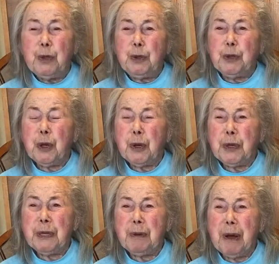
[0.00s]
Could you
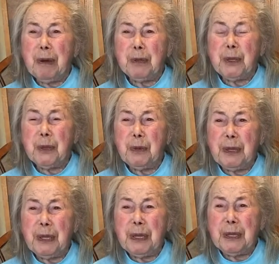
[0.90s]
turn it around
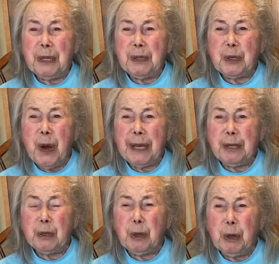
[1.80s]
so
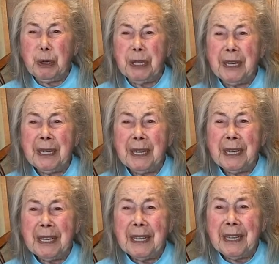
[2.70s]
I could look?
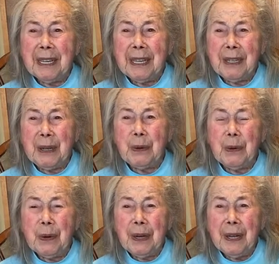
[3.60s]

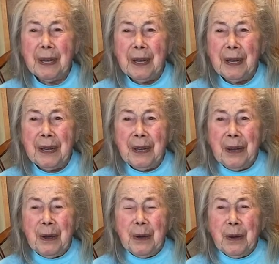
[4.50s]
No.
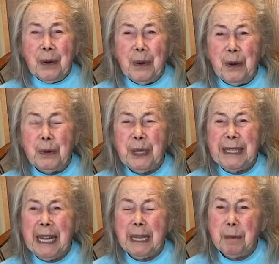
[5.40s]
Could
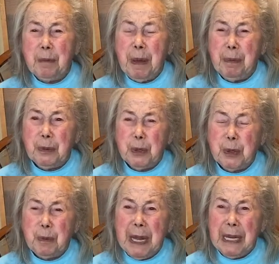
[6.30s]
we tell the people
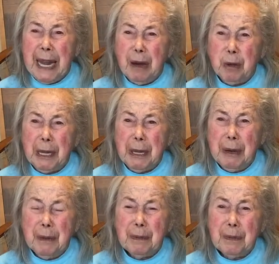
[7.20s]
to speak
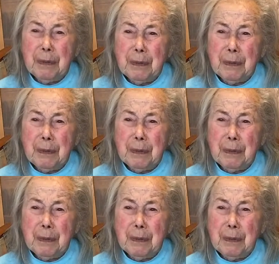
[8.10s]
loudly?